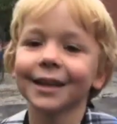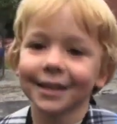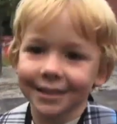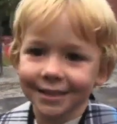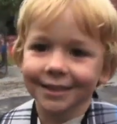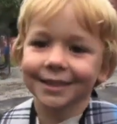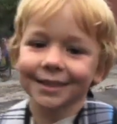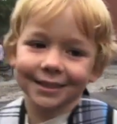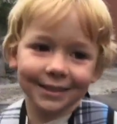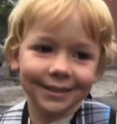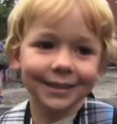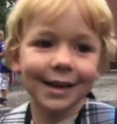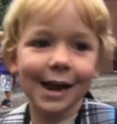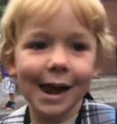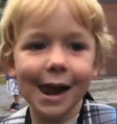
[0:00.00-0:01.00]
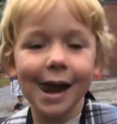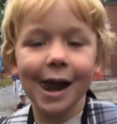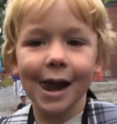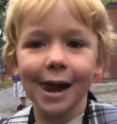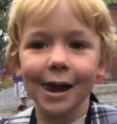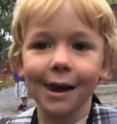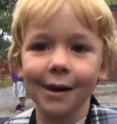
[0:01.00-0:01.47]
Yes. Yeah, why is
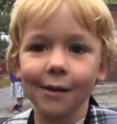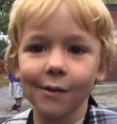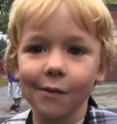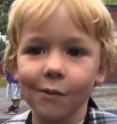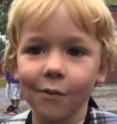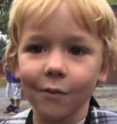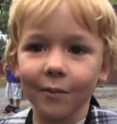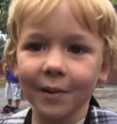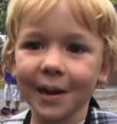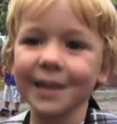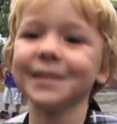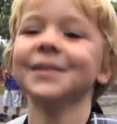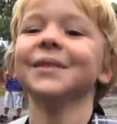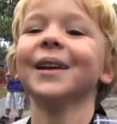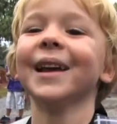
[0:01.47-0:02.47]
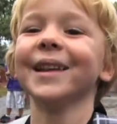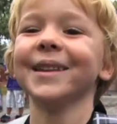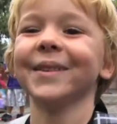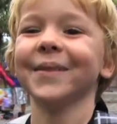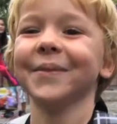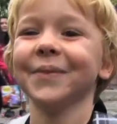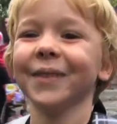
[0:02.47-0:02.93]
that? Because you
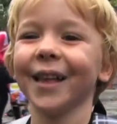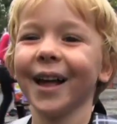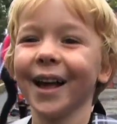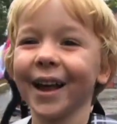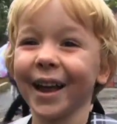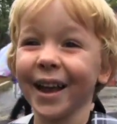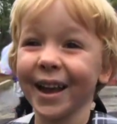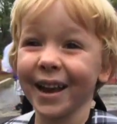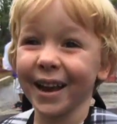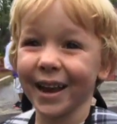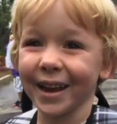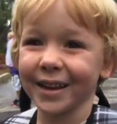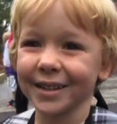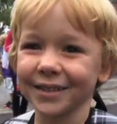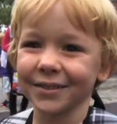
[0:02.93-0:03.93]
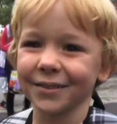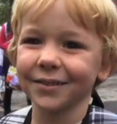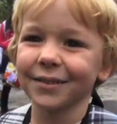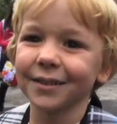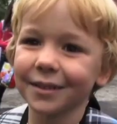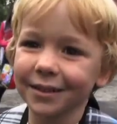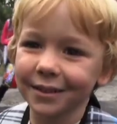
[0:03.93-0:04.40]
get to play and
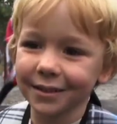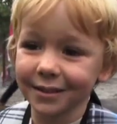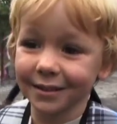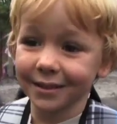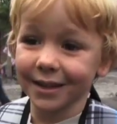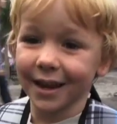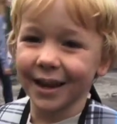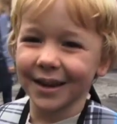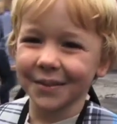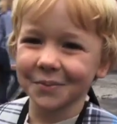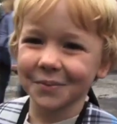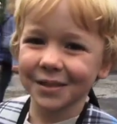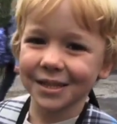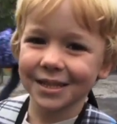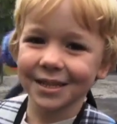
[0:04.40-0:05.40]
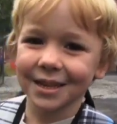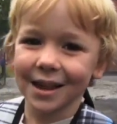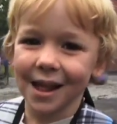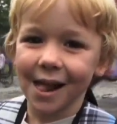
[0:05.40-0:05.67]
do games.